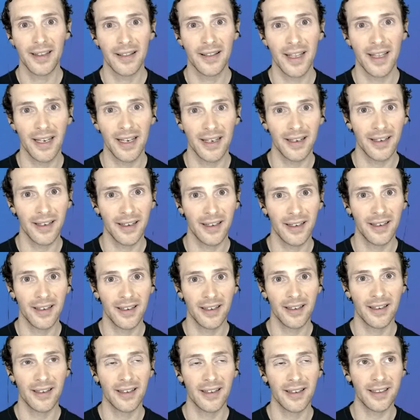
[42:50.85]
Then
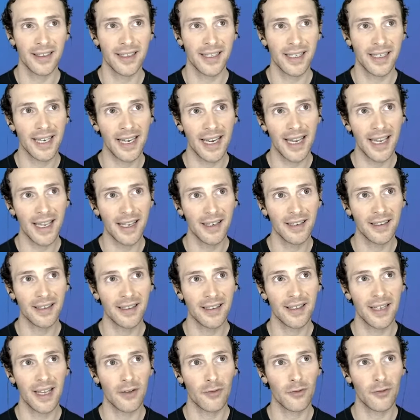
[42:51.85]
it
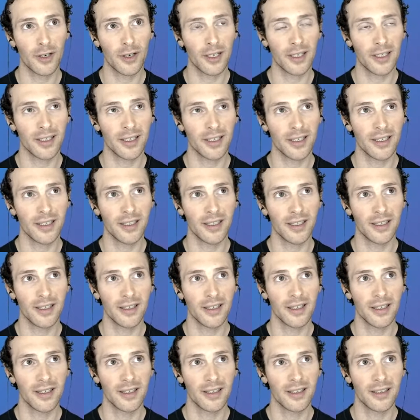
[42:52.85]
can definitely
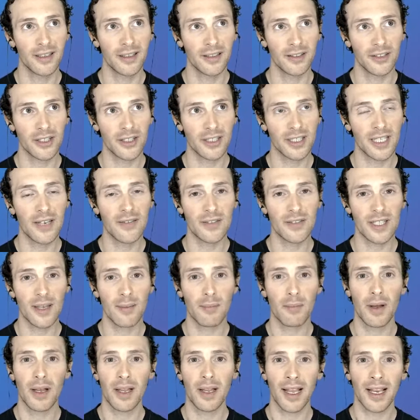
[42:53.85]
just give
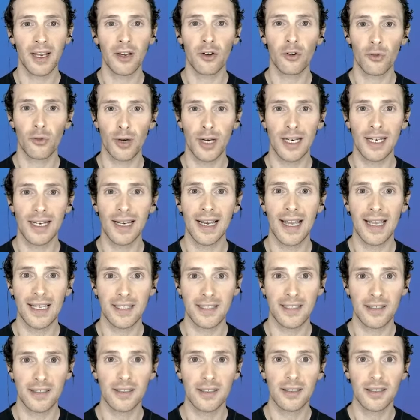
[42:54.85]
some like great
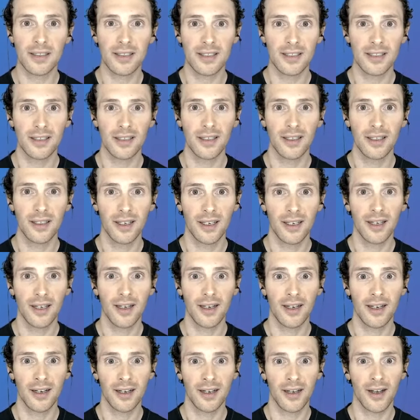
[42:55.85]
lessons
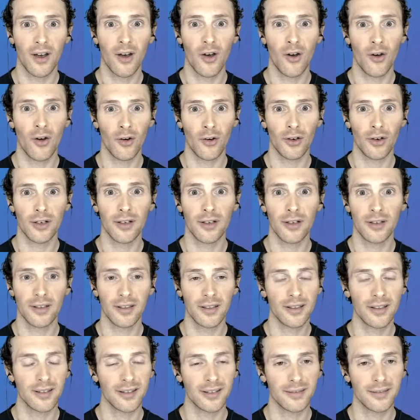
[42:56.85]
on.
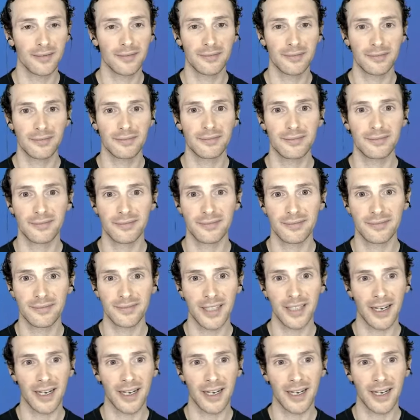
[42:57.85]
Yeah,